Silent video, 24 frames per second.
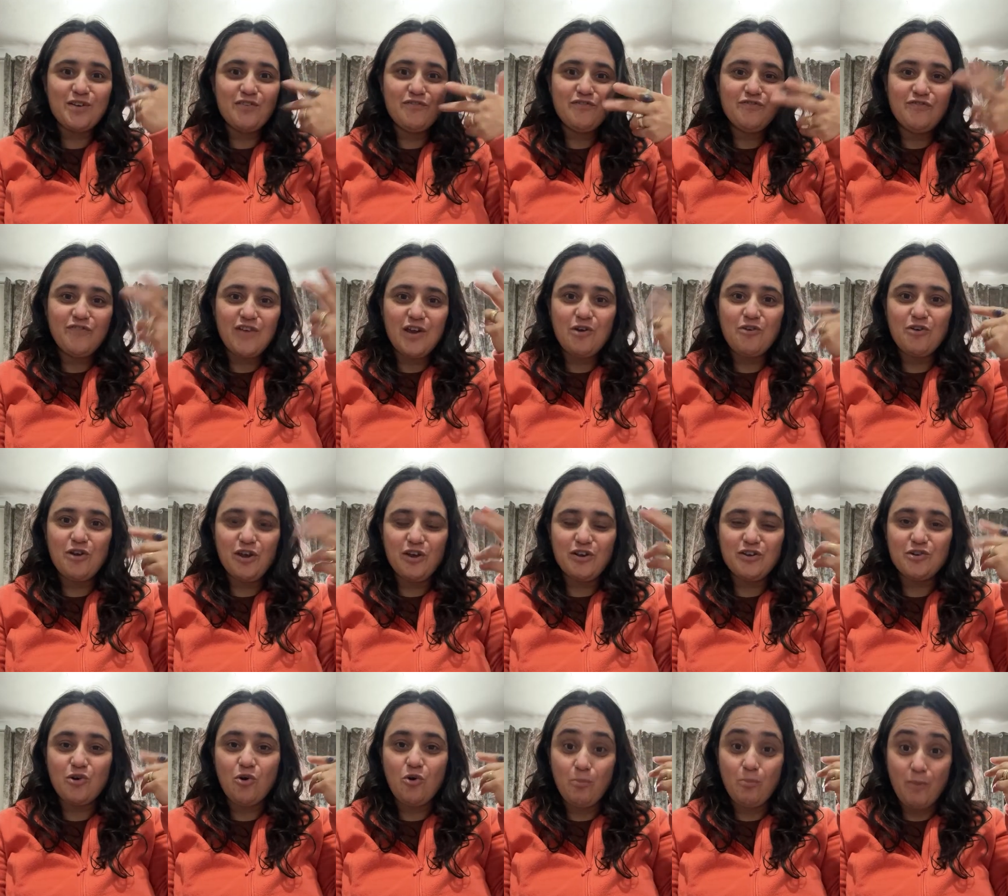
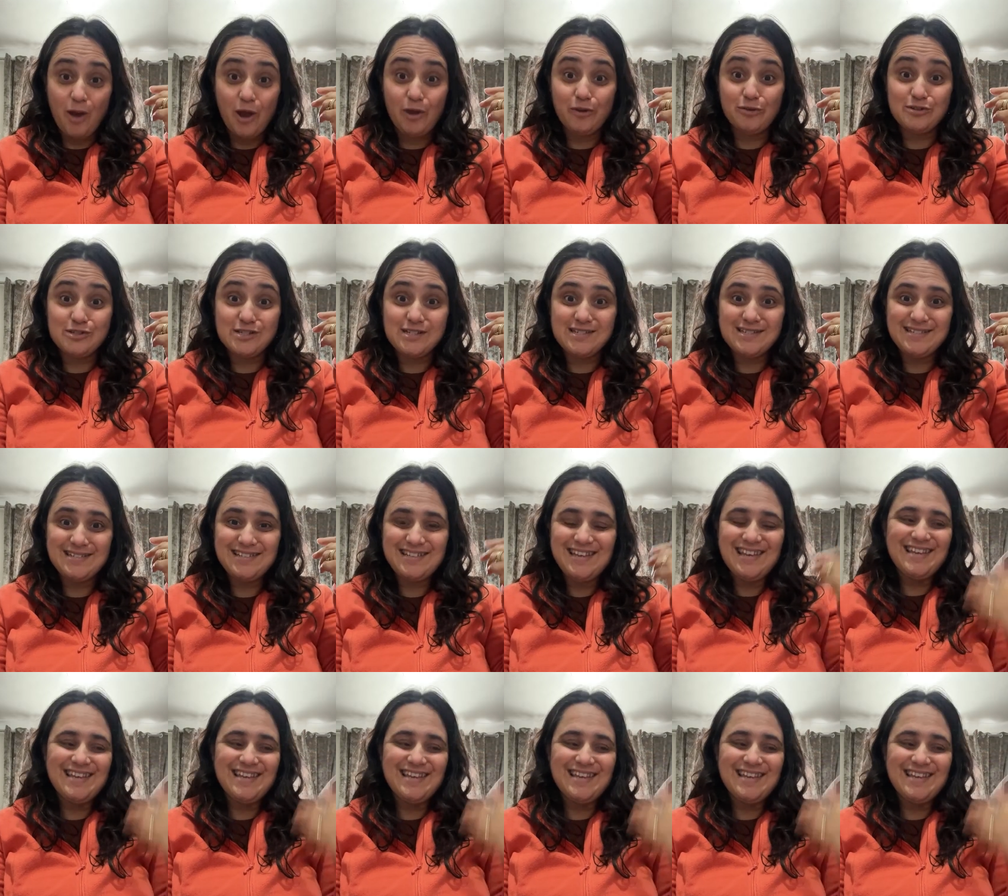feel-good hormones.